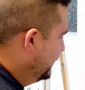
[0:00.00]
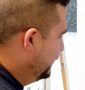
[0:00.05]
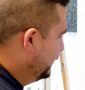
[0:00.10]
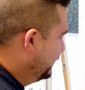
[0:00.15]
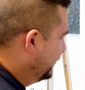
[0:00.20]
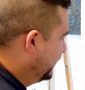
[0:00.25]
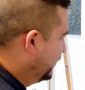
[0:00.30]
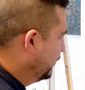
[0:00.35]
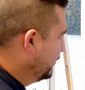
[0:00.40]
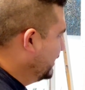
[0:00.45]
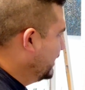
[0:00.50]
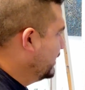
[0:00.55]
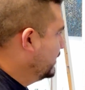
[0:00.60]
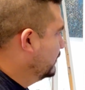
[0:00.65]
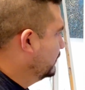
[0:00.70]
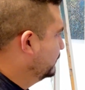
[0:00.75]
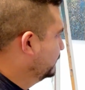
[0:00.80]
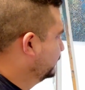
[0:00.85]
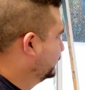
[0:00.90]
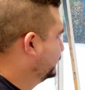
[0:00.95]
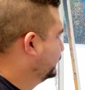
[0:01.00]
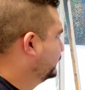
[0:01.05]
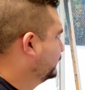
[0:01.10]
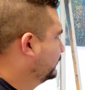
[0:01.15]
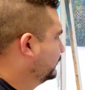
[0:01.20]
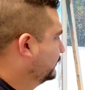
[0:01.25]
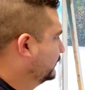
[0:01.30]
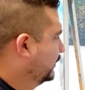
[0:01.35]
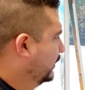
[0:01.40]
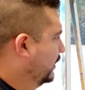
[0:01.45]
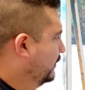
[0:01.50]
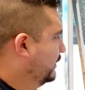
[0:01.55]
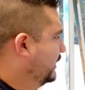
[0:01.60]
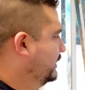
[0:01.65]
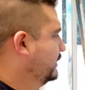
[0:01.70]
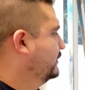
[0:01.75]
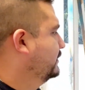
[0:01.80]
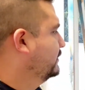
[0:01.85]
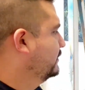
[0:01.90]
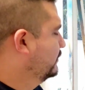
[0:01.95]
So now, all right,
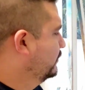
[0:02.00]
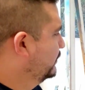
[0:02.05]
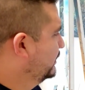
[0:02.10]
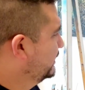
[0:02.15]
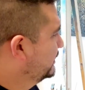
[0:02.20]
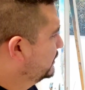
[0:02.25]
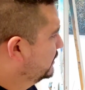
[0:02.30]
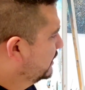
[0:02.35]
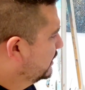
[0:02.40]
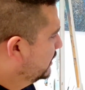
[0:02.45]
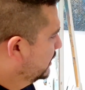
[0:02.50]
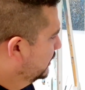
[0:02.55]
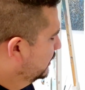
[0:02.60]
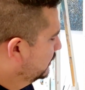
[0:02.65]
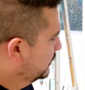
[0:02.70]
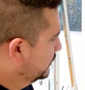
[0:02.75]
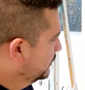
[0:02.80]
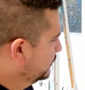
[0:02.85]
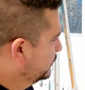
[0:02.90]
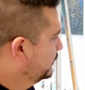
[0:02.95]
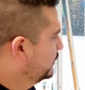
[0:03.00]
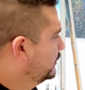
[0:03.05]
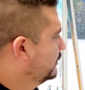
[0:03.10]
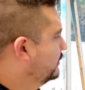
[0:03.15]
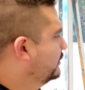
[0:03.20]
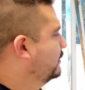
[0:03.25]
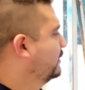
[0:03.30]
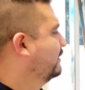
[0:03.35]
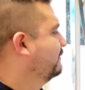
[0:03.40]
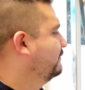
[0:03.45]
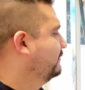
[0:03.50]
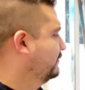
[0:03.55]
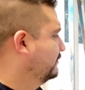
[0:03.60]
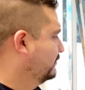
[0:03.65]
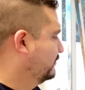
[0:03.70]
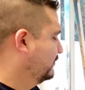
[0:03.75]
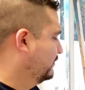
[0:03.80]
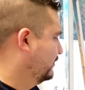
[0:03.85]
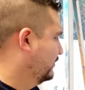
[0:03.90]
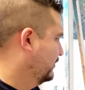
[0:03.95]
we need some color. You know, you have your
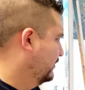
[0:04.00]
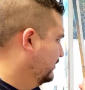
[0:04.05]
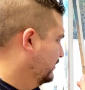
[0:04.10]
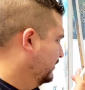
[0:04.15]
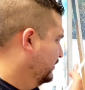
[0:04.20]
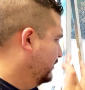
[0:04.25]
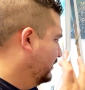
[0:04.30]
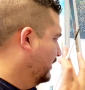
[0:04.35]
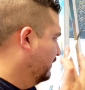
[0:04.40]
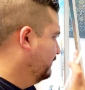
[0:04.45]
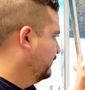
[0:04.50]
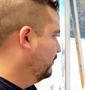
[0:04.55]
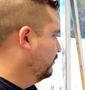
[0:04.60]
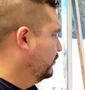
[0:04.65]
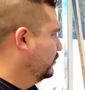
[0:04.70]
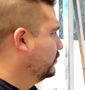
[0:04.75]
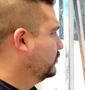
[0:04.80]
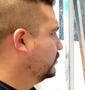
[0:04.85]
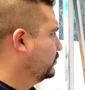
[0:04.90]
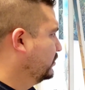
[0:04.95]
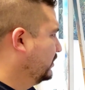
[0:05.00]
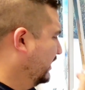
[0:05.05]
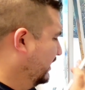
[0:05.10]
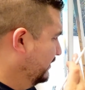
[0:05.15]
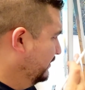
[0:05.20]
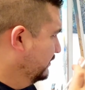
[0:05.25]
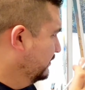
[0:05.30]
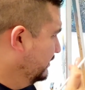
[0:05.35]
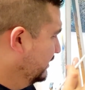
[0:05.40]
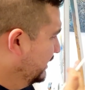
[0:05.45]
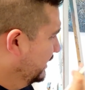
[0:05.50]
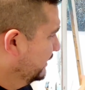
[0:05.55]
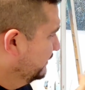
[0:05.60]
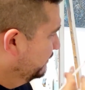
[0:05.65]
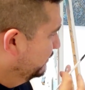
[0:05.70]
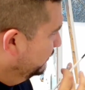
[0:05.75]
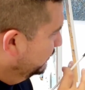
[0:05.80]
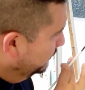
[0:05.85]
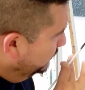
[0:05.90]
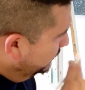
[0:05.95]
blues, you got your light,
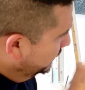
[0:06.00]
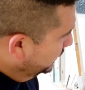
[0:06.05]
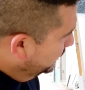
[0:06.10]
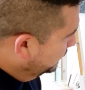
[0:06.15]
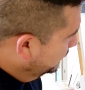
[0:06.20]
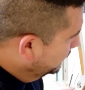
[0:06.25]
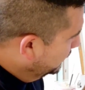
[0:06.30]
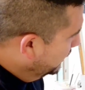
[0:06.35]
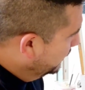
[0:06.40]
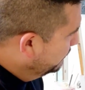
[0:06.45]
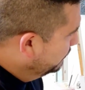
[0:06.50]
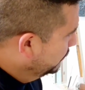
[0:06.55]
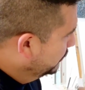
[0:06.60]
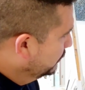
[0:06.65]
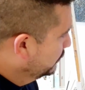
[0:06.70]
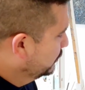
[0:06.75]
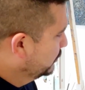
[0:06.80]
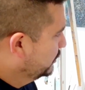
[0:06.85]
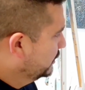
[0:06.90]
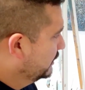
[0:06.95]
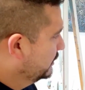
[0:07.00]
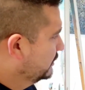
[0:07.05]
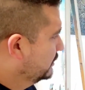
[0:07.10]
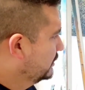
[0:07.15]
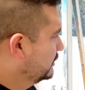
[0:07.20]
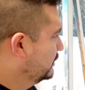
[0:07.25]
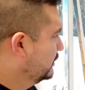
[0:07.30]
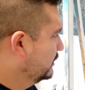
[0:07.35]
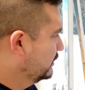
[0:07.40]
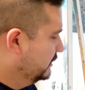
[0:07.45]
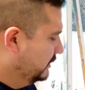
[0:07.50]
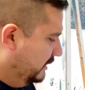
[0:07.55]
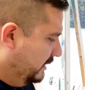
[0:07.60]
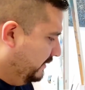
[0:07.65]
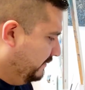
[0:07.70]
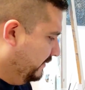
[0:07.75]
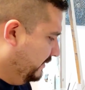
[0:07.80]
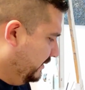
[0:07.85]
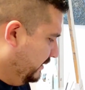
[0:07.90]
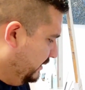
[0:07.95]
your light blues, you got your sun, your
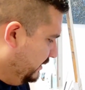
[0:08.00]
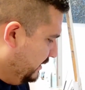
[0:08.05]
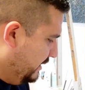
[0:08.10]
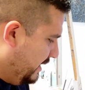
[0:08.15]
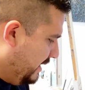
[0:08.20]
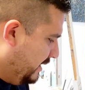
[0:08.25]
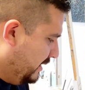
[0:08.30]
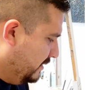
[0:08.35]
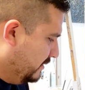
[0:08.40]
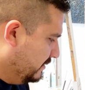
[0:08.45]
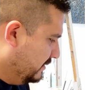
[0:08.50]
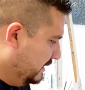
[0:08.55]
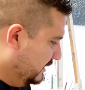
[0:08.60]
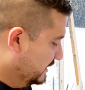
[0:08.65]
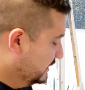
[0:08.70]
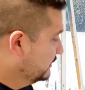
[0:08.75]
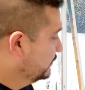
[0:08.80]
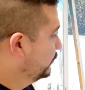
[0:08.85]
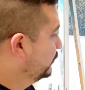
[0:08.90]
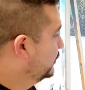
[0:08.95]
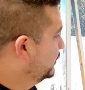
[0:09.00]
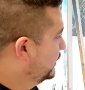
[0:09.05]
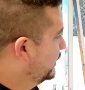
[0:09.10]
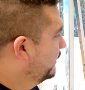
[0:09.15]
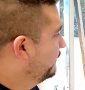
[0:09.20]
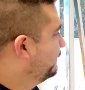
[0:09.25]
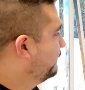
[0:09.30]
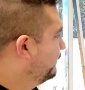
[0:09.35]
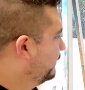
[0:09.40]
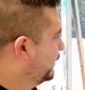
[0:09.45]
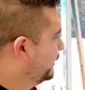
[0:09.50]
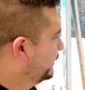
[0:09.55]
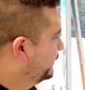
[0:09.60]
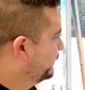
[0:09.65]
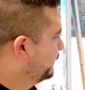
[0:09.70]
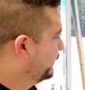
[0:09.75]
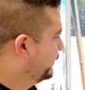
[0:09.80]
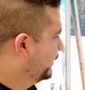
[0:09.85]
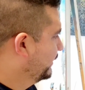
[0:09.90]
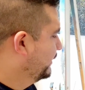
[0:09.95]
everything. Now let's really have fun.
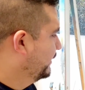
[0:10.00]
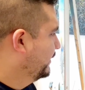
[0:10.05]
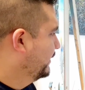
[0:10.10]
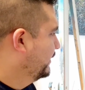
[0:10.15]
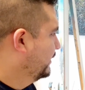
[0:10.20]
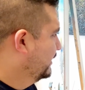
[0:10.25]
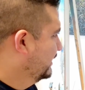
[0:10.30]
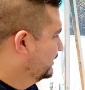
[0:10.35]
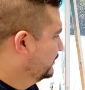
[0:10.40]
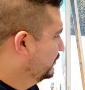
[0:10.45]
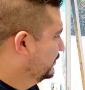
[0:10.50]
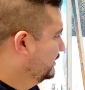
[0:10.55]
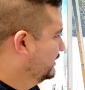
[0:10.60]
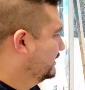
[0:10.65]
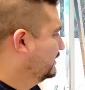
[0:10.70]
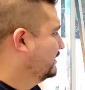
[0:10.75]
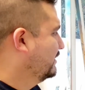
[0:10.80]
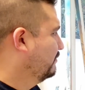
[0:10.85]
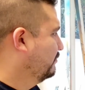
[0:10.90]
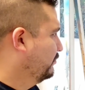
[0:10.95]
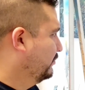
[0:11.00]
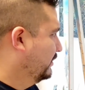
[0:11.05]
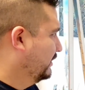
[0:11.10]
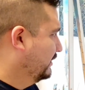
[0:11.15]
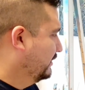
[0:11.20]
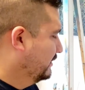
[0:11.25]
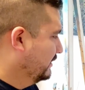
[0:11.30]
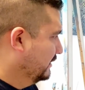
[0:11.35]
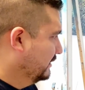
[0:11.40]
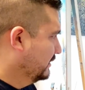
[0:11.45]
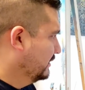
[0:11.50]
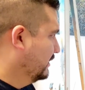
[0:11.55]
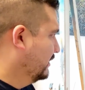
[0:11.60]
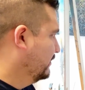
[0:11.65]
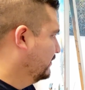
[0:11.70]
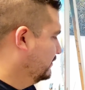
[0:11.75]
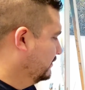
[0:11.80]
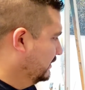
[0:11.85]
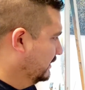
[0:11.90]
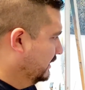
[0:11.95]
Let's really start bringing things
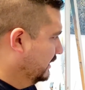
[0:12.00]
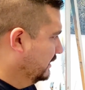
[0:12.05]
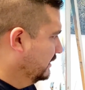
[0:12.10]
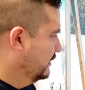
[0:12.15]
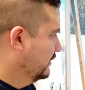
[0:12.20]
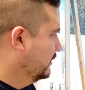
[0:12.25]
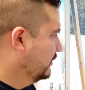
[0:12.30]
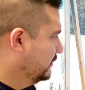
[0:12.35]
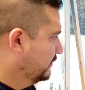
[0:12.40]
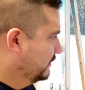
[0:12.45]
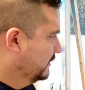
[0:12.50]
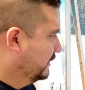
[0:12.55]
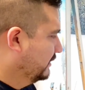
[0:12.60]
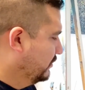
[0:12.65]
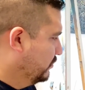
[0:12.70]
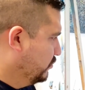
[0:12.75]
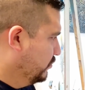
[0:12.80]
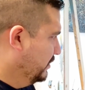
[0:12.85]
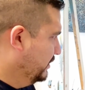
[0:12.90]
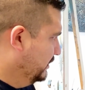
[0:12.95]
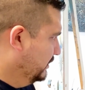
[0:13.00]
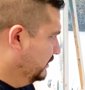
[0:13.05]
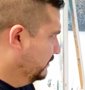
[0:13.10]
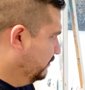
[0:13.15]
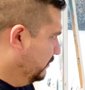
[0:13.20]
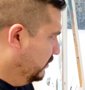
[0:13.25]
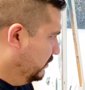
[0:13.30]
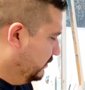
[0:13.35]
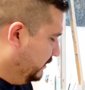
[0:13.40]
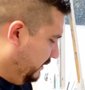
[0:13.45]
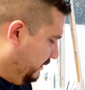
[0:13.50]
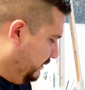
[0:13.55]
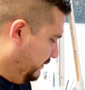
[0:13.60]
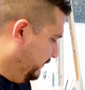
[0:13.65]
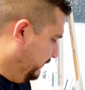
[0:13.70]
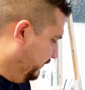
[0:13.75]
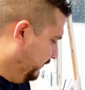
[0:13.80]
out in a little bit crazy mode here.